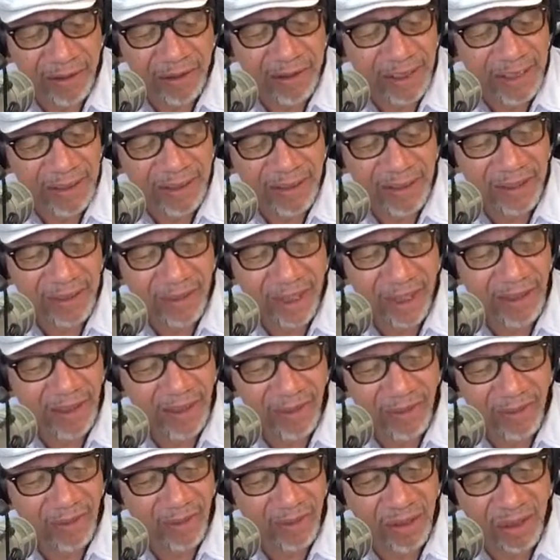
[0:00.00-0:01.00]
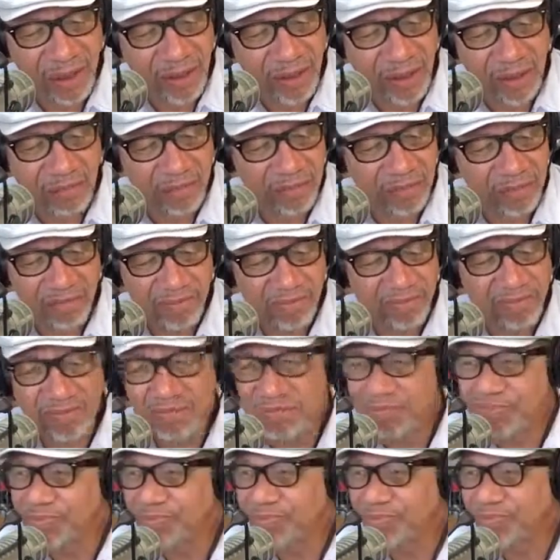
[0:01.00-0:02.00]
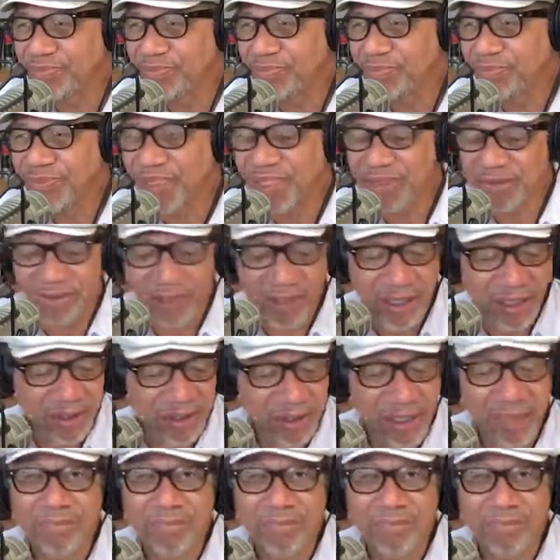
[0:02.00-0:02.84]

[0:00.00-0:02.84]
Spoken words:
1983, should I say,